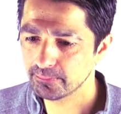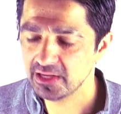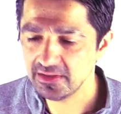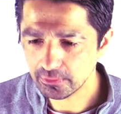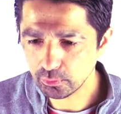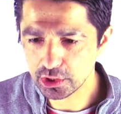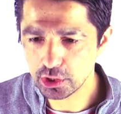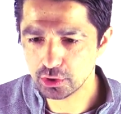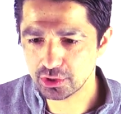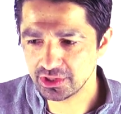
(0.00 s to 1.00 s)
But even when you
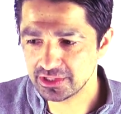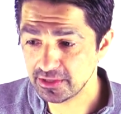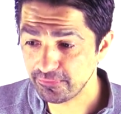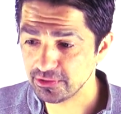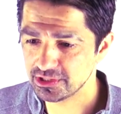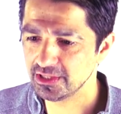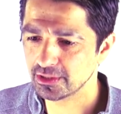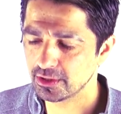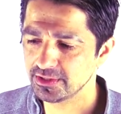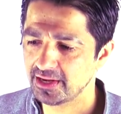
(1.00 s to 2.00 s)
look at the difference in the
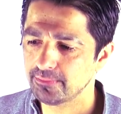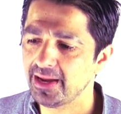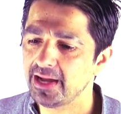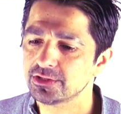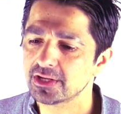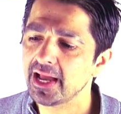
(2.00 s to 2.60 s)
contact patch,